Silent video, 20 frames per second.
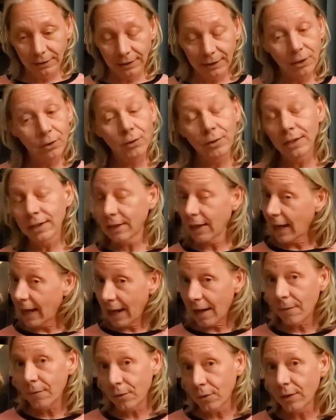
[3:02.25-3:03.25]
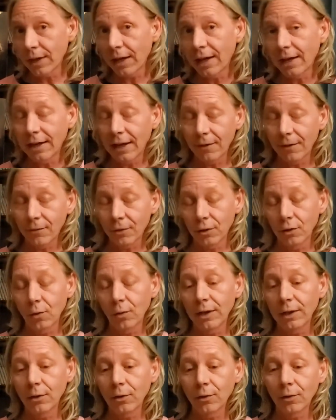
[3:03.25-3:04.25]
years after that, after
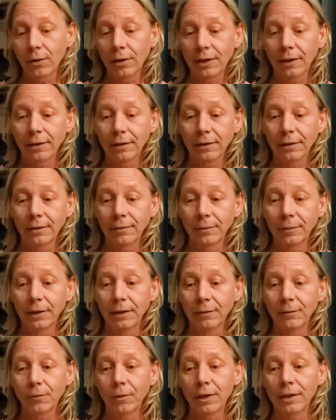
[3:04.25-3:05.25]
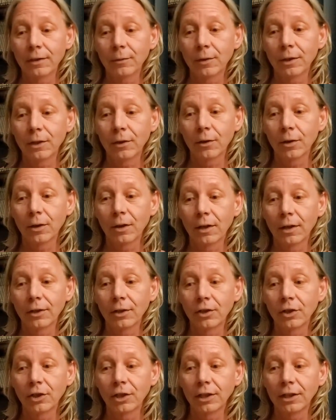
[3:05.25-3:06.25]
knowing her and being friends with her,
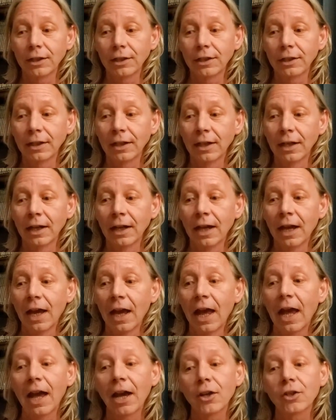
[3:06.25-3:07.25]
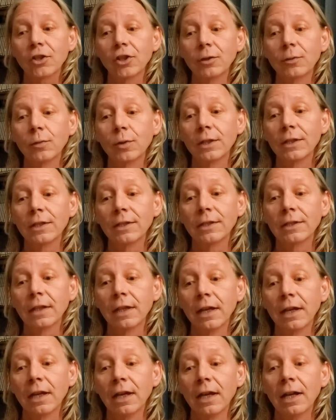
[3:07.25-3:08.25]
she actually was
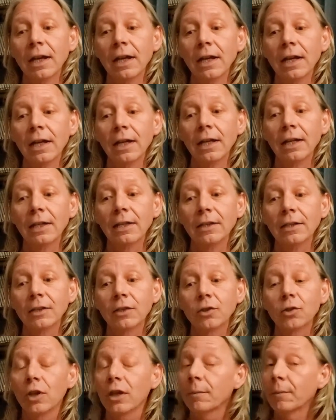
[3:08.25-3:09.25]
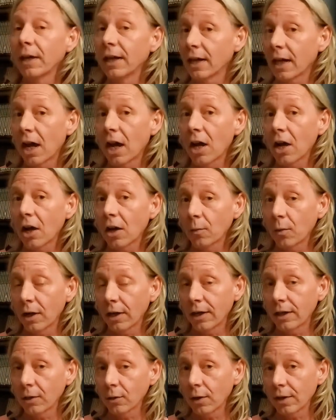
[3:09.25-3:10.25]
struck by a car
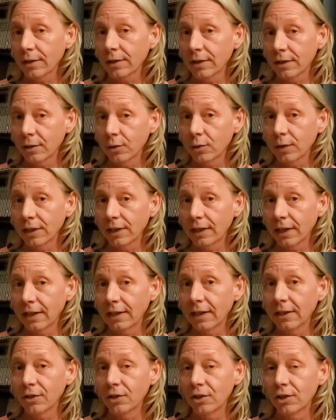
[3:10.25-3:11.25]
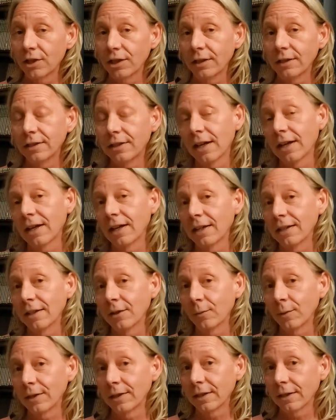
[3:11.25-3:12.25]
walking across the street, and then she died
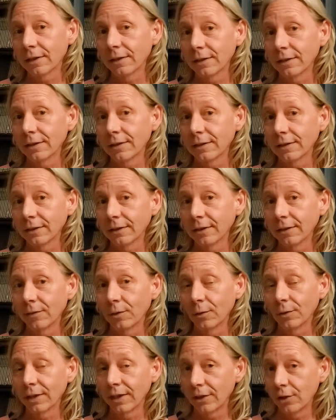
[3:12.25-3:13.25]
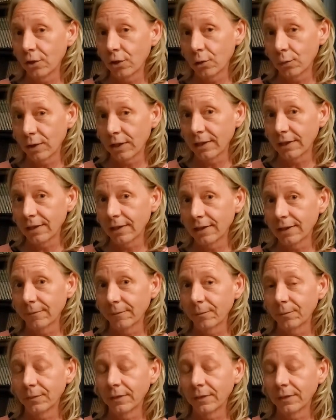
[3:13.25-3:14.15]
a result of those injuries.